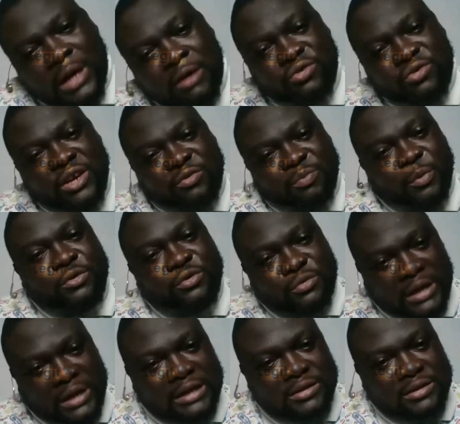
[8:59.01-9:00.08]

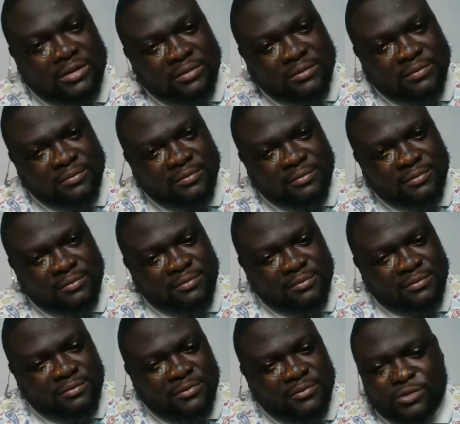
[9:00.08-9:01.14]
that?
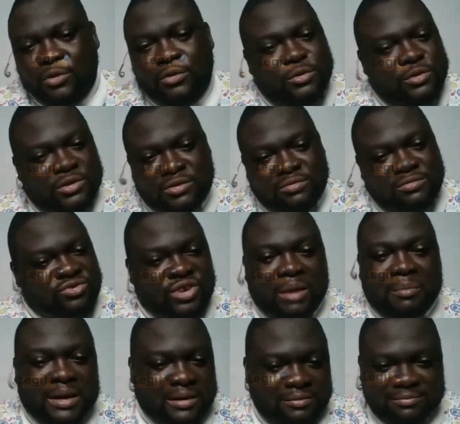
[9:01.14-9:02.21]
All those
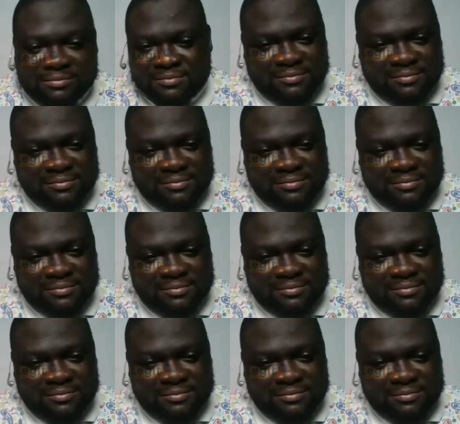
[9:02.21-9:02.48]
drama.